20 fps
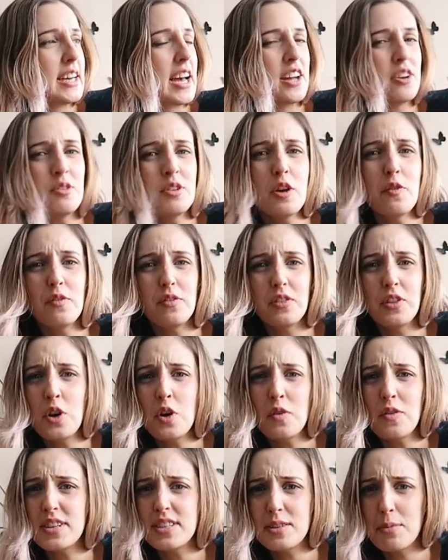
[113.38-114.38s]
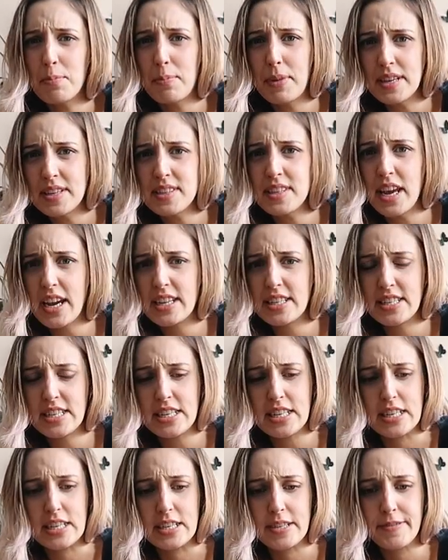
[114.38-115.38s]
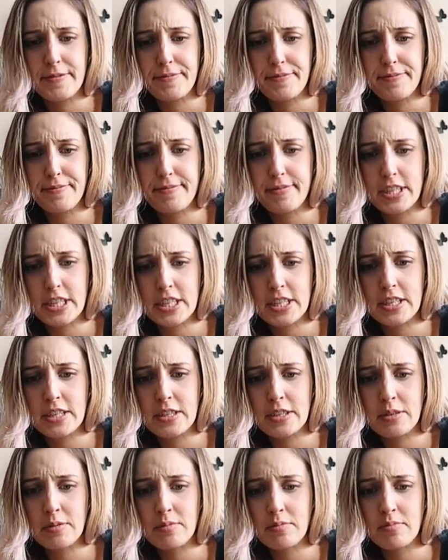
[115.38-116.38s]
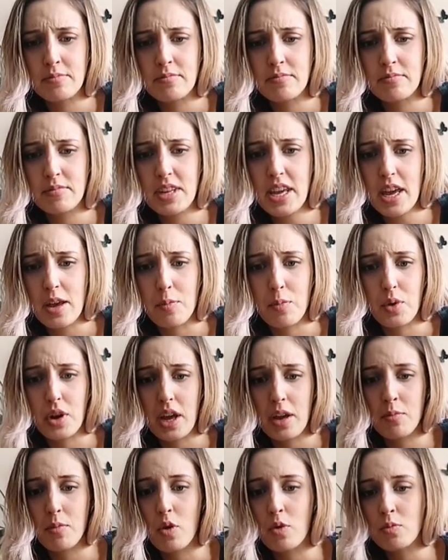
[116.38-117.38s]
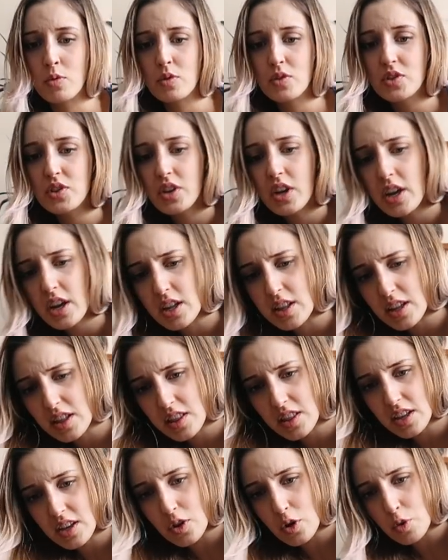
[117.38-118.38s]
I don't know if it's the best idea. Yeah, but I'm almost... Okay, that thing